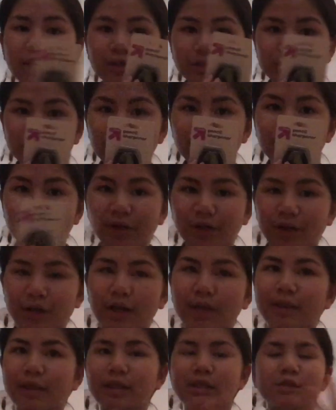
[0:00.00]
a sharpener,
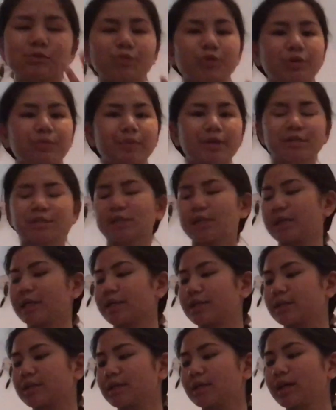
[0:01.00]
and that's pretty much
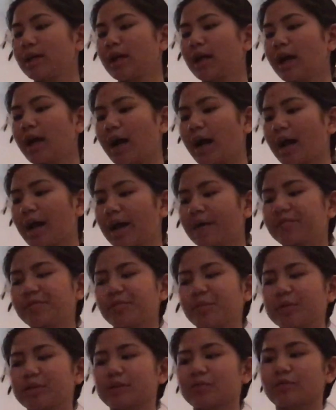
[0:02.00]
it. I have a
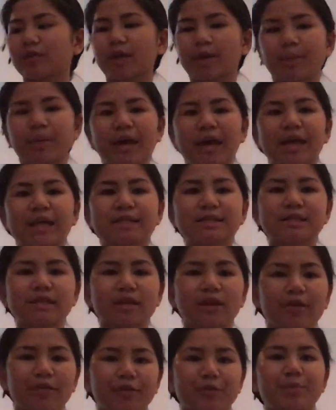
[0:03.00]
bunch of like pens
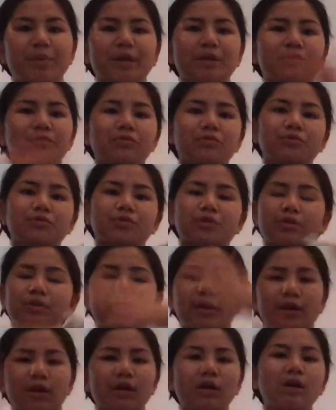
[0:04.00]
and other pencils and
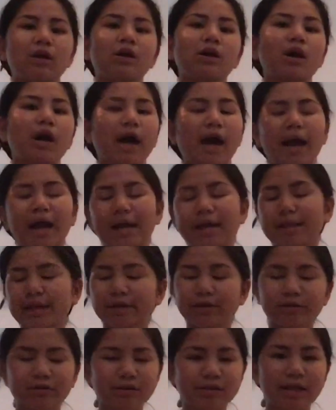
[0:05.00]
like
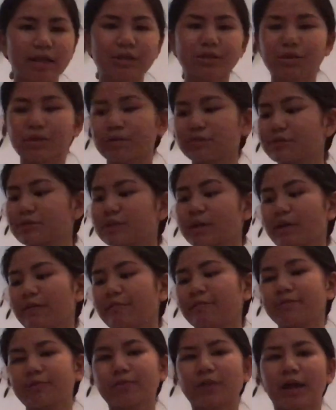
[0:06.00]
highlighters, that sort of stuff
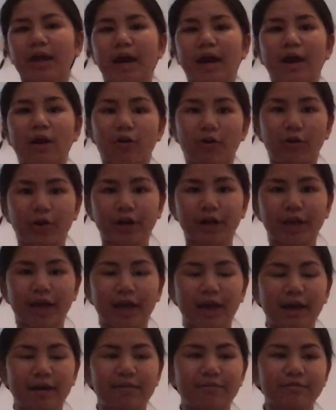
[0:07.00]
that I already
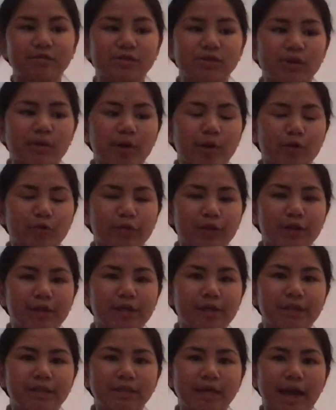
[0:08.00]
have, so I don't really
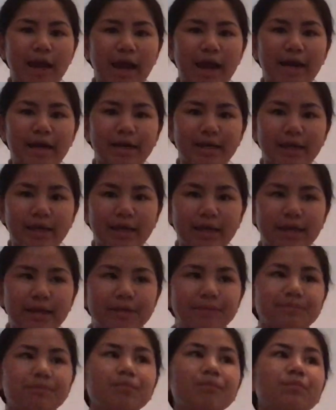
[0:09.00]
need to add
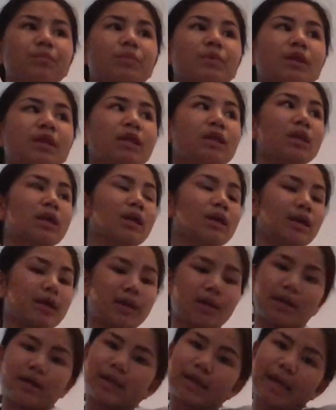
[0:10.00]
in.
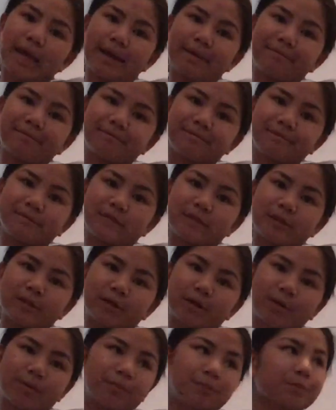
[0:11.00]
And yeah,
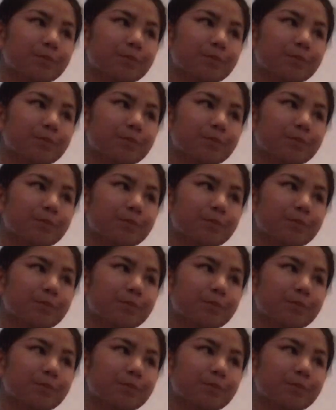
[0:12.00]
so.